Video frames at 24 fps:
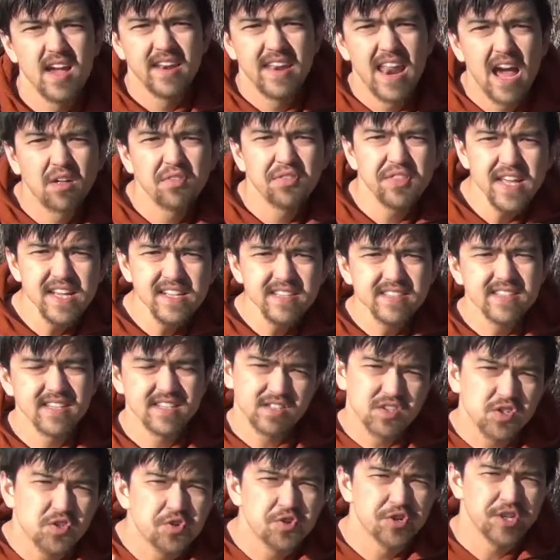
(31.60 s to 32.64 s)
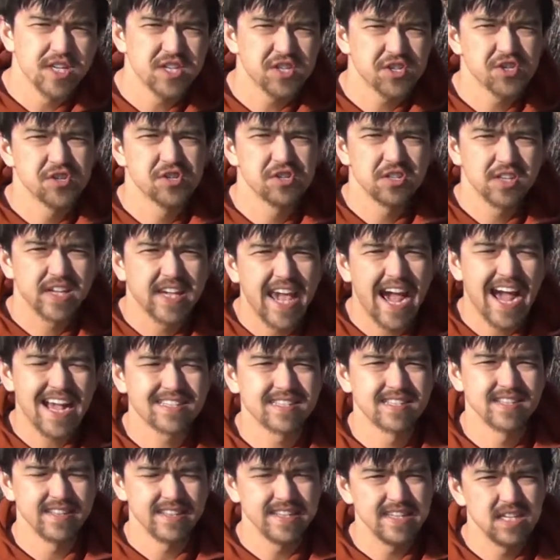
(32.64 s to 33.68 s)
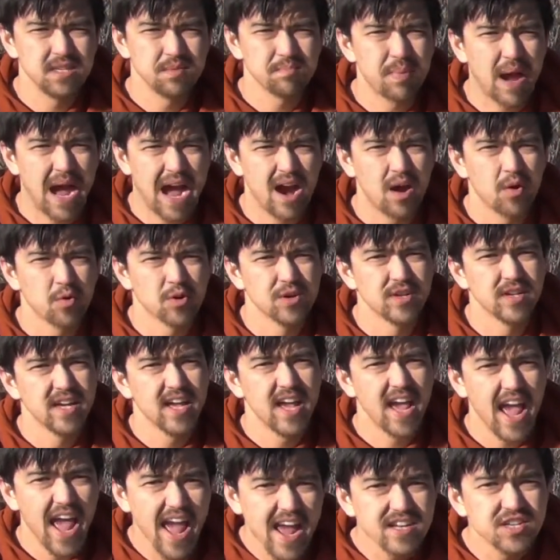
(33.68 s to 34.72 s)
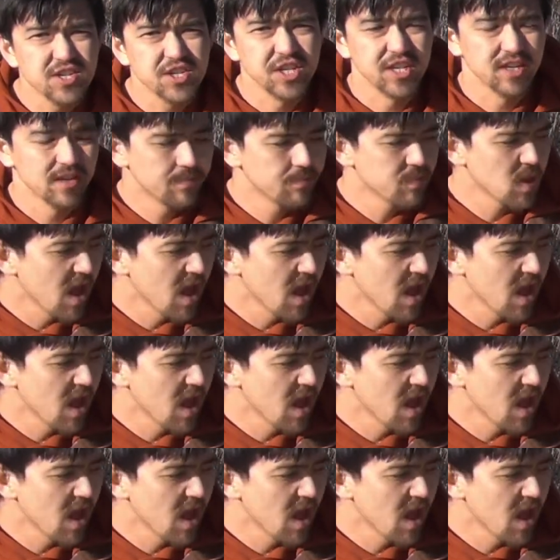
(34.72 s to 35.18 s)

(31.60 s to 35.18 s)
Now, this is a traditional gasoline-powered engine.